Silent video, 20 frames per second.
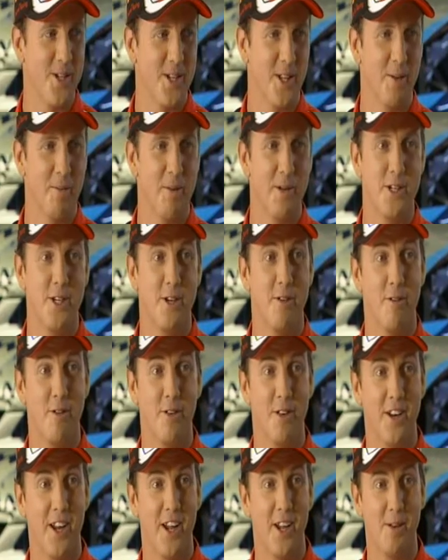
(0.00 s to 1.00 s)
it's a little bit
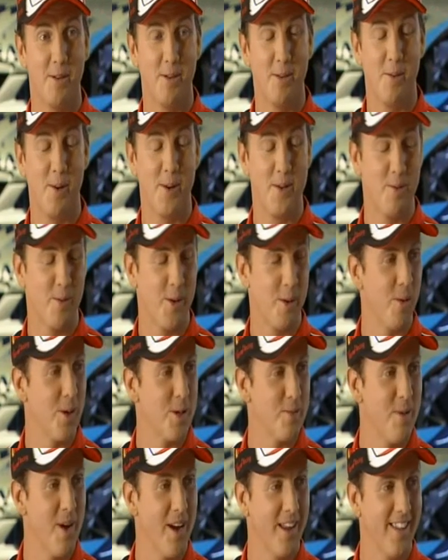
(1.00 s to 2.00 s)
different now what it
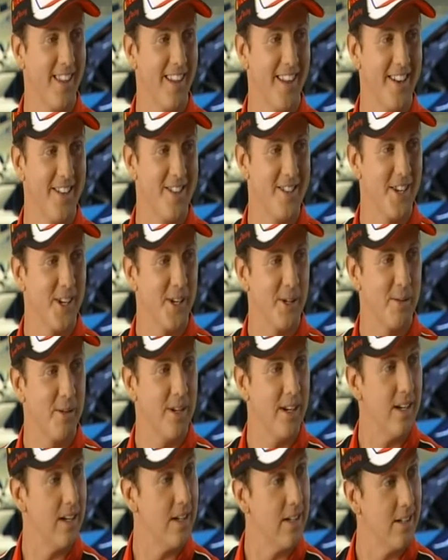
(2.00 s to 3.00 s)
was back then.
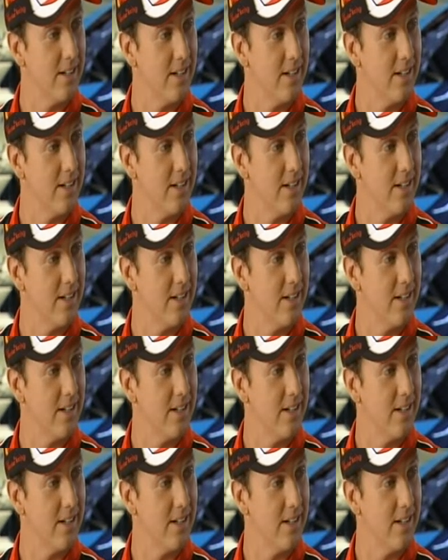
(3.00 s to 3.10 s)
So